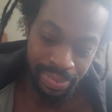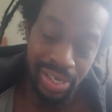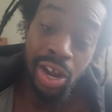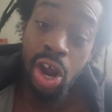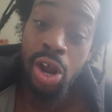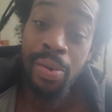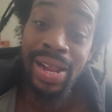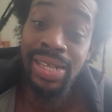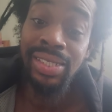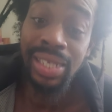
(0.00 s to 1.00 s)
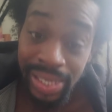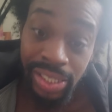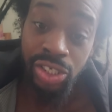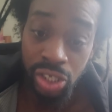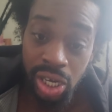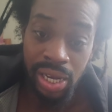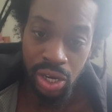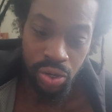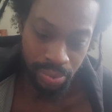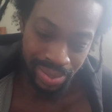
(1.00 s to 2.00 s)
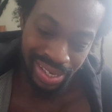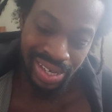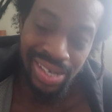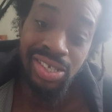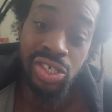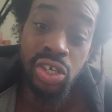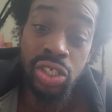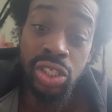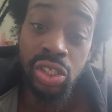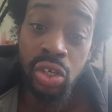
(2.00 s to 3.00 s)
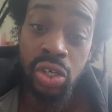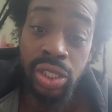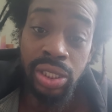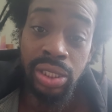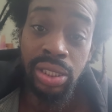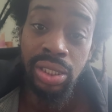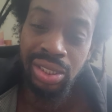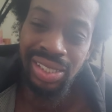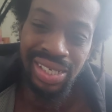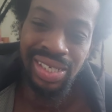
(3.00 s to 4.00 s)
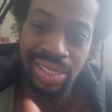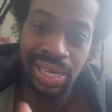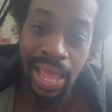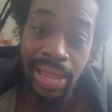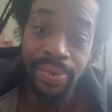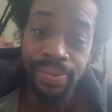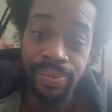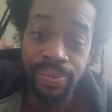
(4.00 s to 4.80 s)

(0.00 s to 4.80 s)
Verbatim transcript: He always is your help. He is your source to this life.